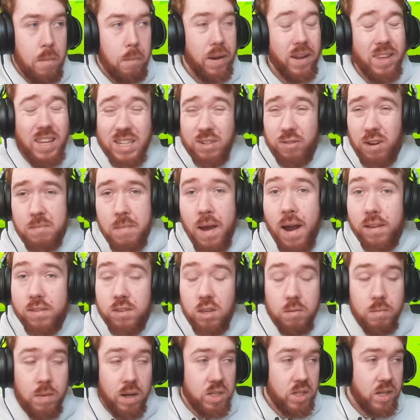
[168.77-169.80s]
but it doesn't really matter
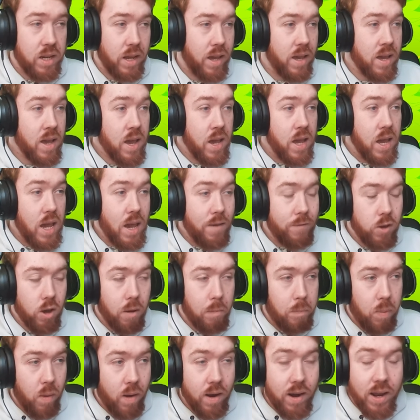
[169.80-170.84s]
too much here. If your
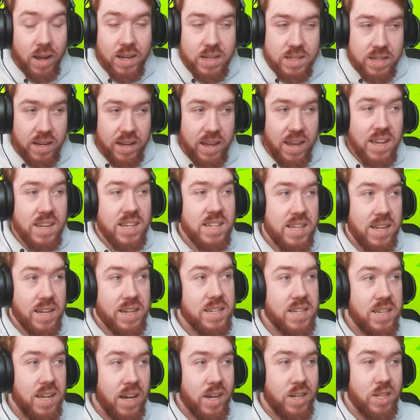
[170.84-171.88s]
bond, like I said, is
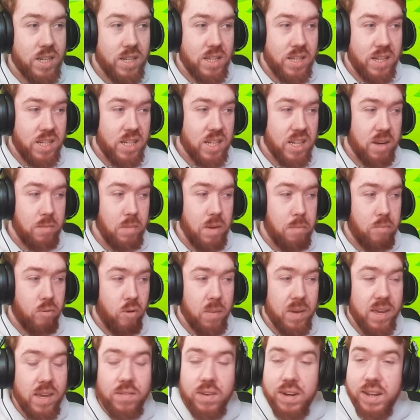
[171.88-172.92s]
6.6, this is going to be
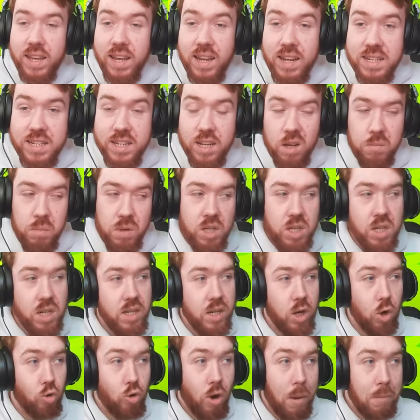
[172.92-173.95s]
probably even easier, because you can
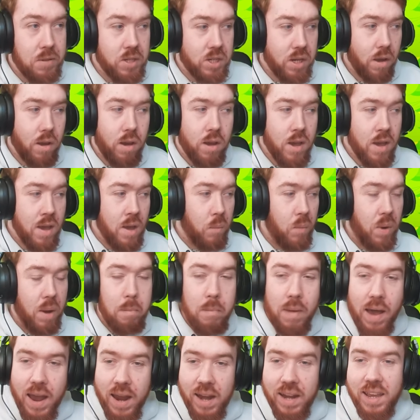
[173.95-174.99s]
do a rupture, where
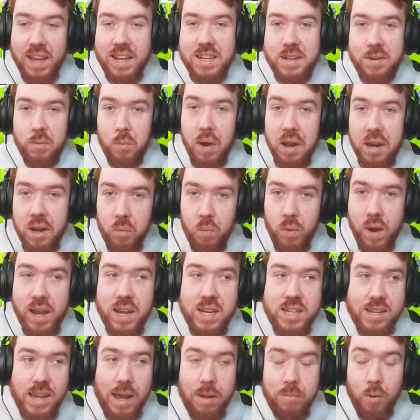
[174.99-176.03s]
mine is 1 away,
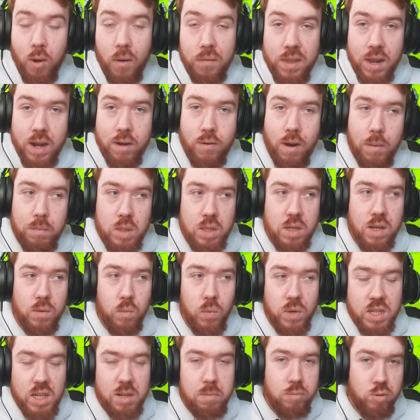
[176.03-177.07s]
so I'm not doing a rupture,
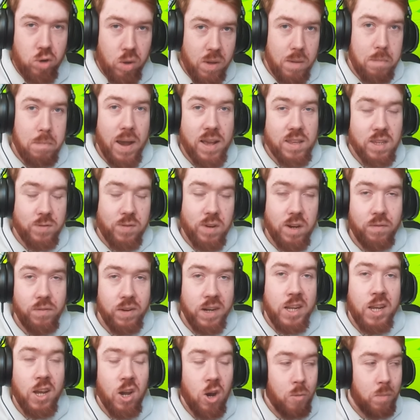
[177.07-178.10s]
which is probably better for the
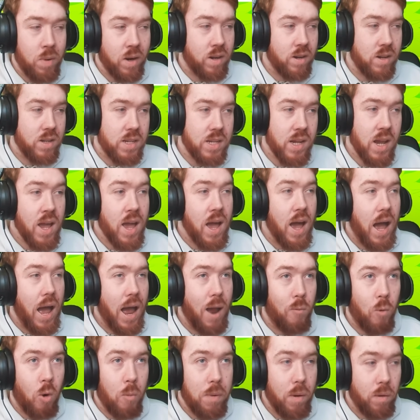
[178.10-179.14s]
video, because I
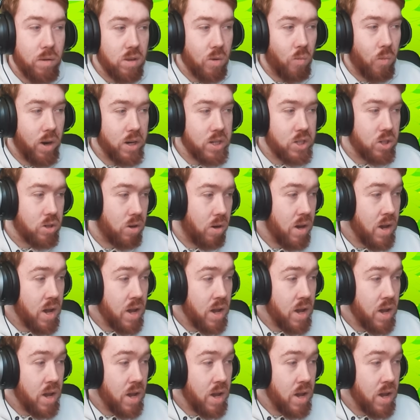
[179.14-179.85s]
won't be able to one-shot.